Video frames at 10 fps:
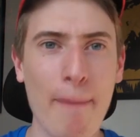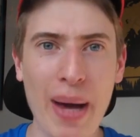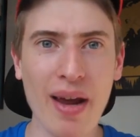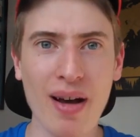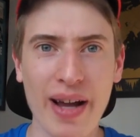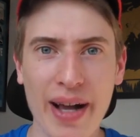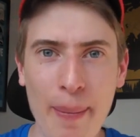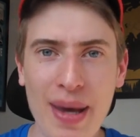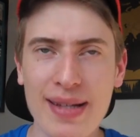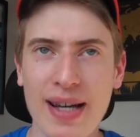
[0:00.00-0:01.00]
better, like
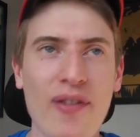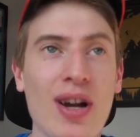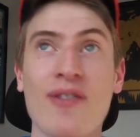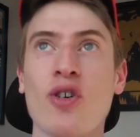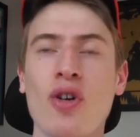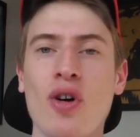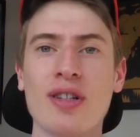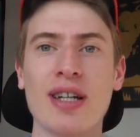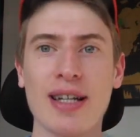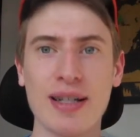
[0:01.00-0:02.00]
amazing. I feel like I've gone on
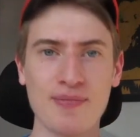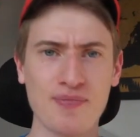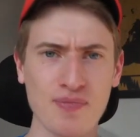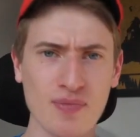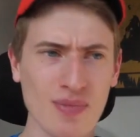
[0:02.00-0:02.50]
holiday again.